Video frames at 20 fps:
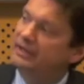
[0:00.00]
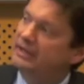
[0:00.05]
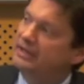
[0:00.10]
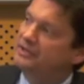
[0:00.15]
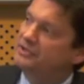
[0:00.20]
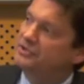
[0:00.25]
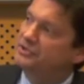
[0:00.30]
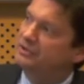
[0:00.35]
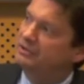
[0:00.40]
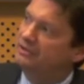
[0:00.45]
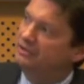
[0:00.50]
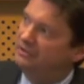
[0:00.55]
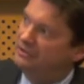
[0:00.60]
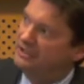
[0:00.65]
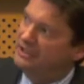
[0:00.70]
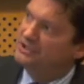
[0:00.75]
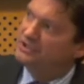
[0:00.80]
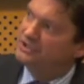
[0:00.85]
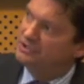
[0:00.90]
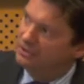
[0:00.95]
and
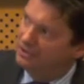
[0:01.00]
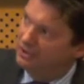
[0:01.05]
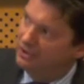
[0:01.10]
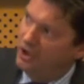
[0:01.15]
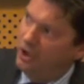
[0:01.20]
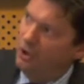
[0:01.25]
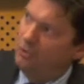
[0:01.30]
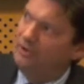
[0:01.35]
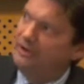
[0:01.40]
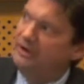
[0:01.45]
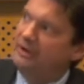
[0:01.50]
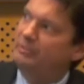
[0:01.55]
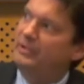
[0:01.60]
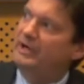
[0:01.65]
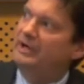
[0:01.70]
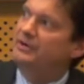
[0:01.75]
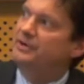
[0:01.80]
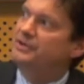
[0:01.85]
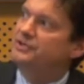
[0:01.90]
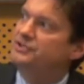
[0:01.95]
these lowering
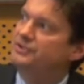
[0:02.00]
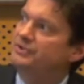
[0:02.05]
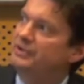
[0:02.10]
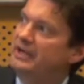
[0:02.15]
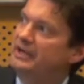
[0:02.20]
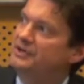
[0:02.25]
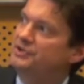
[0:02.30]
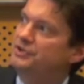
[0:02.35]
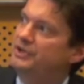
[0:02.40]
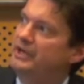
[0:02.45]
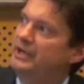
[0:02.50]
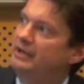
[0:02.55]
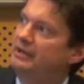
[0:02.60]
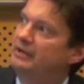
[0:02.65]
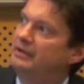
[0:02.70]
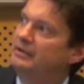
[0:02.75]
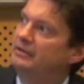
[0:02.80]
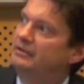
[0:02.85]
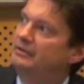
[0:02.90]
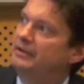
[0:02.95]
barriers to entry
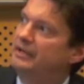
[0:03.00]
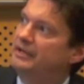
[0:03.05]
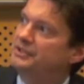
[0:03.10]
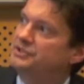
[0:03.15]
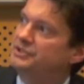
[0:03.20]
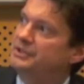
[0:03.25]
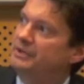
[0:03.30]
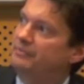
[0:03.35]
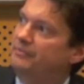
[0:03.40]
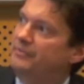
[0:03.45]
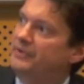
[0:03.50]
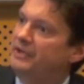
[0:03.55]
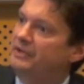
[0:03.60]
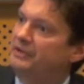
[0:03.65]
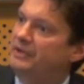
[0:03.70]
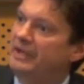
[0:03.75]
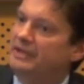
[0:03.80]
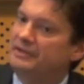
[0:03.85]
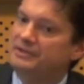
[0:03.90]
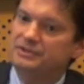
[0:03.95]
is
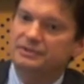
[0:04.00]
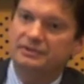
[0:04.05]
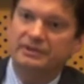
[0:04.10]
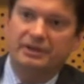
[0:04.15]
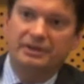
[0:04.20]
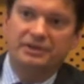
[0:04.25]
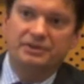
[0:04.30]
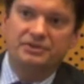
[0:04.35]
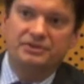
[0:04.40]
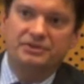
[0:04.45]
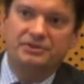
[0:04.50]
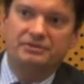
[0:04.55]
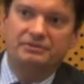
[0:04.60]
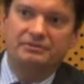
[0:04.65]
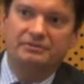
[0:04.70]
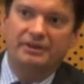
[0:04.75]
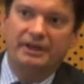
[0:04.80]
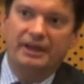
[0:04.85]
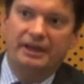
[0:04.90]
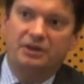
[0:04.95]
something that is
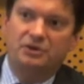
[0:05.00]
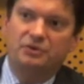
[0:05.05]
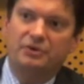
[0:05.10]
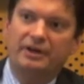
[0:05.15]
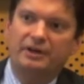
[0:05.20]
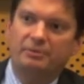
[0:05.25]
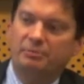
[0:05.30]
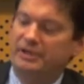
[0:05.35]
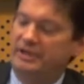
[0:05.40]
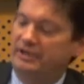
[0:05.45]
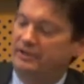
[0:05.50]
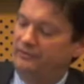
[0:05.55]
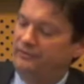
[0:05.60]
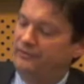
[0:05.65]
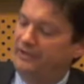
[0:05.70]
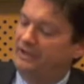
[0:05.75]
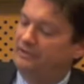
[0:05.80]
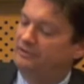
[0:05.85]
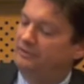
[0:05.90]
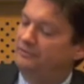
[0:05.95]
incredibly
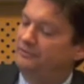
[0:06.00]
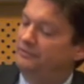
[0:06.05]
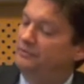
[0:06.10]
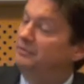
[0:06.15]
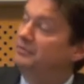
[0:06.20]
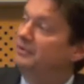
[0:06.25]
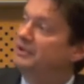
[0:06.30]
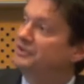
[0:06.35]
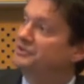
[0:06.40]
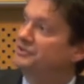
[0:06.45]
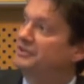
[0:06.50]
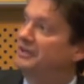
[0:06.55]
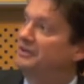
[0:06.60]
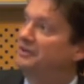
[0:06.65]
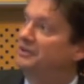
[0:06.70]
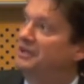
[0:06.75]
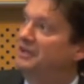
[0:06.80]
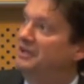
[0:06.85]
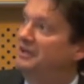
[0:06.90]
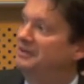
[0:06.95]
effective to
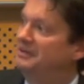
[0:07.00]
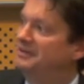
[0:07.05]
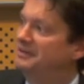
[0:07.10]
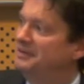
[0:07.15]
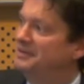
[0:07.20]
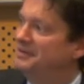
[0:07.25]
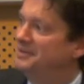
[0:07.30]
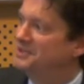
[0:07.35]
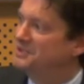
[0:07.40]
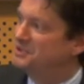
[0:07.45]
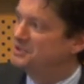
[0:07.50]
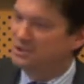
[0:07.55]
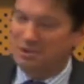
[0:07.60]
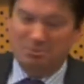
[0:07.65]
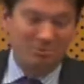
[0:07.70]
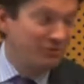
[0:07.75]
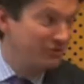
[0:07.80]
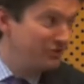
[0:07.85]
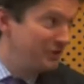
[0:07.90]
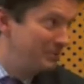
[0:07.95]
cutting
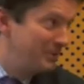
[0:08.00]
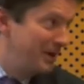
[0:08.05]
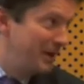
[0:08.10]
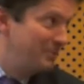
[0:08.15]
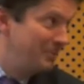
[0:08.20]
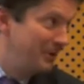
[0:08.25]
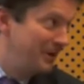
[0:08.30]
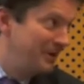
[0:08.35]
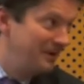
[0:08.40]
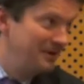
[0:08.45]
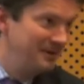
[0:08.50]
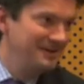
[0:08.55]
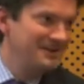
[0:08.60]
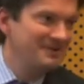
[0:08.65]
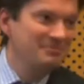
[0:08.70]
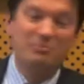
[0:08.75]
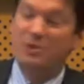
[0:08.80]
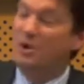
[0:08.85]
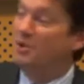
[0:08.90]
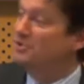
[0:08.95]
some of the
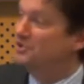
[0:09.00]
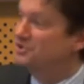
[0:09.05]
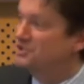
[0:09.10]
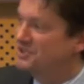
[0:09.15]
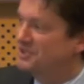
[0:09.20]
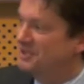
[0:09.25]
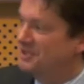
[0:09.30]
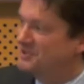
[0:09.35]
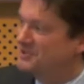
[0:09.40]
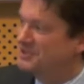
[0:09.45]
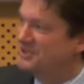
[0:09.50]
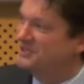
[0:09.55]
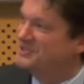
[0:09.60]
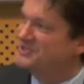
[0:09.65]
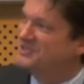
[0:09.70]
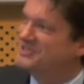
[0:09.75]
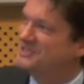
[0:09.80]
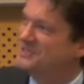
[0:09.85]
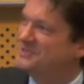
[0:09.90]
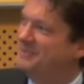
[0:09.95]
bonus
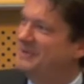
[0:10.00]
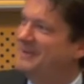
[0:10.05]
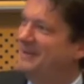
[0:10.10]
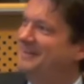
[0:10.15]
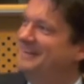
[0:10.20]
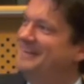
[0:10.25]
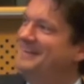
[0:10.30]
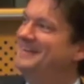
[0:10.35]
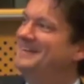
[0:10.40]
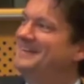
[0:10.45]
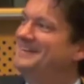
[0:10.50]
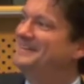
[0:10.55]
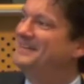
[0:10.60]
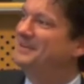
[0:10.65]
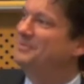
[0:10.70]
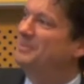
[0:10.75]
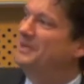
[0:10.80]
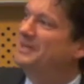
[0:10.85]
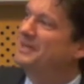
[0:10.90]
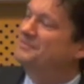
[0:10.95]
cultures as well
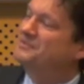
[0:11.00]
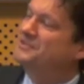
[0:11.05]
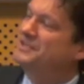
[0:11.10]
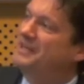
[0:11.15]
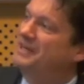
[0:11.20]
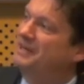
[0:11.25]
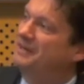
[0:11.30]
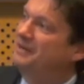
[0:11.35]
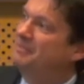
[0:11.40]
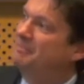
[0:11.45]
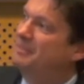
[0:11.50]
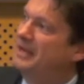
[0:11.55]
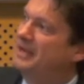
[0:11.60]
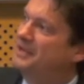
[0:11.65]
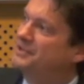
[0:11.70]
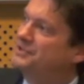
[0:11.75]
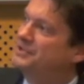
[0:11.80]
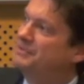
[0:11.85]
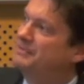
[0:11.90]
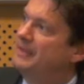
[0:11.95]
that we have seen in the
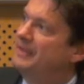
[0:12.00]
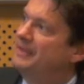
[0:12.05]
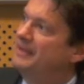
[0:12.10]
past.